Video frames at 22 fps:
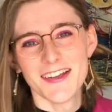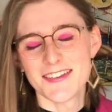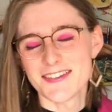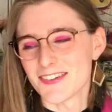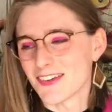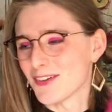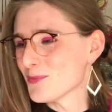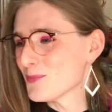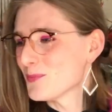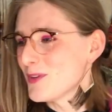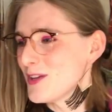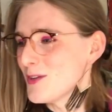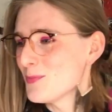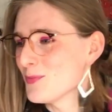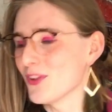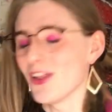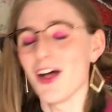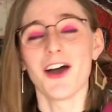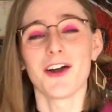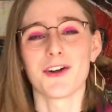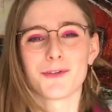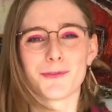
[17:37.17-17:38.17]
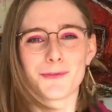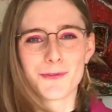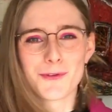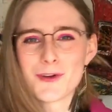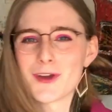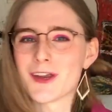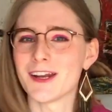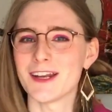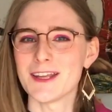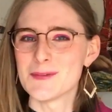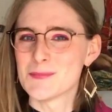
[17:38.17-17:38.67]
some people are
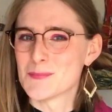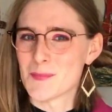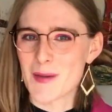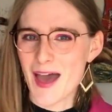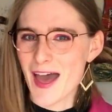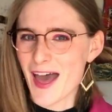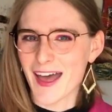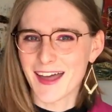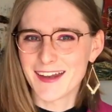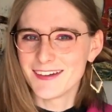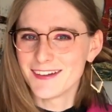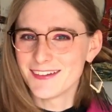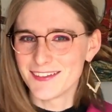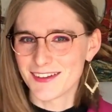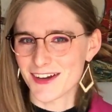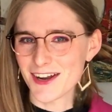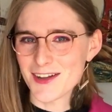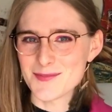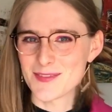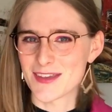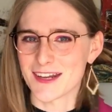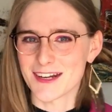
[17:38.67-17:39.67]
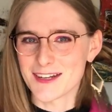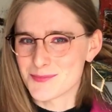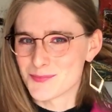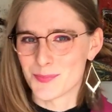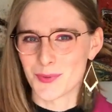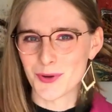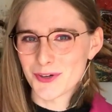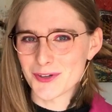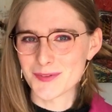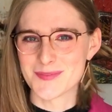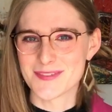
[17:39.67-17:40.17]
really mad that I'm getting
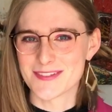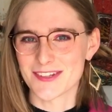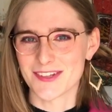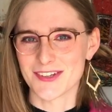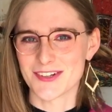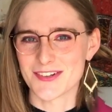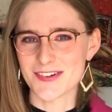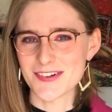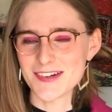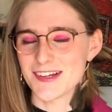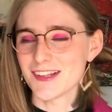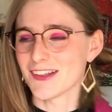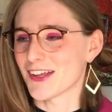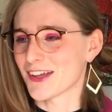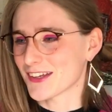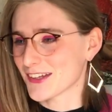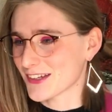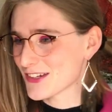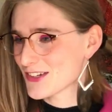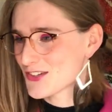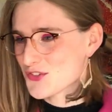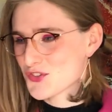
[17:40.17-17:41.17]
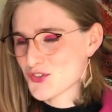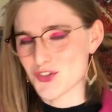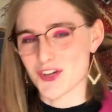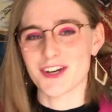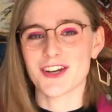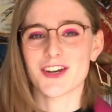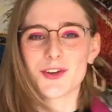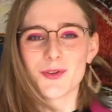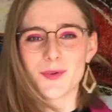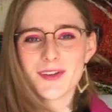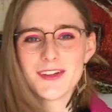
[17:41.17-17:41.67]
bottom surgery. Like,
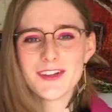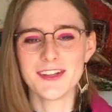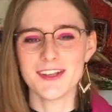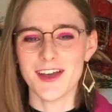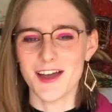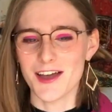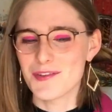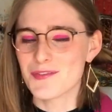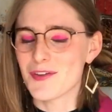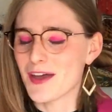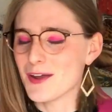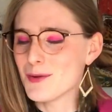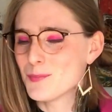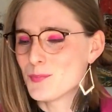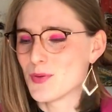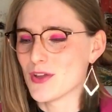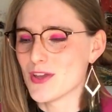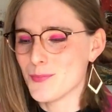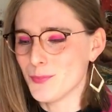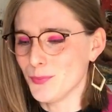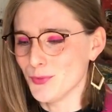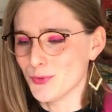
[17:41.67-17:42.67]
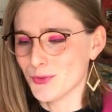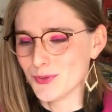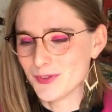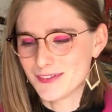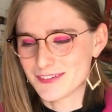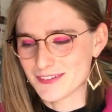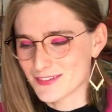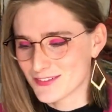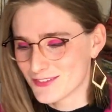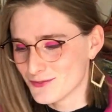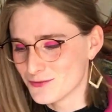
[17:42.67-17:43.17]
genuinely, I've had people
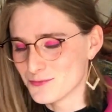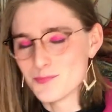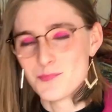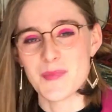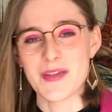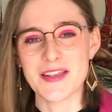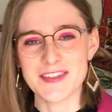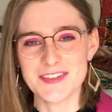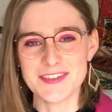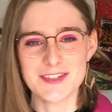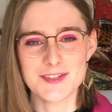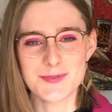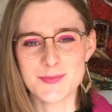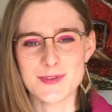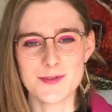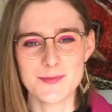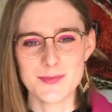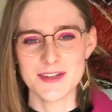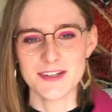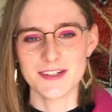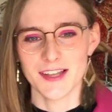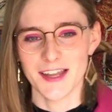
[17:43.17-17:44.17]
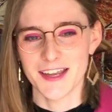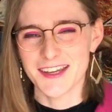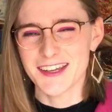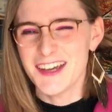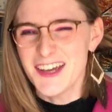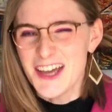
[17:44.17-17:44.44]
message me being like,